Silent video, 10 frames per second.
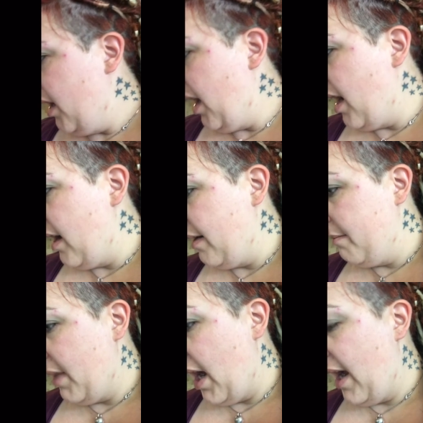
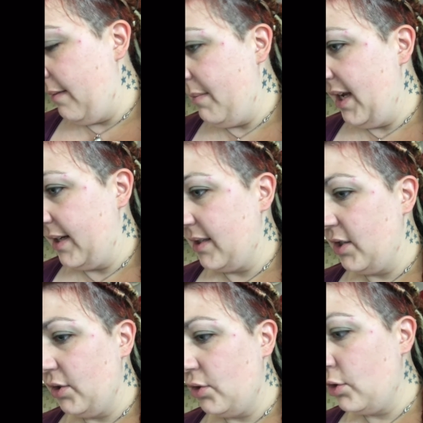I
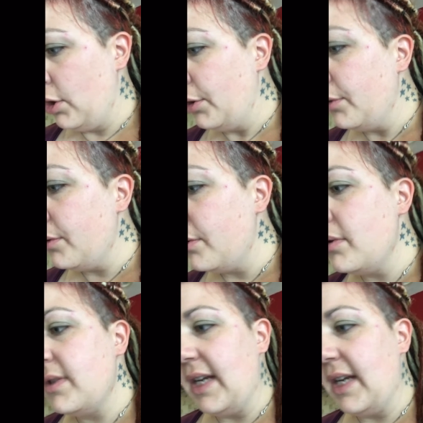mixed 2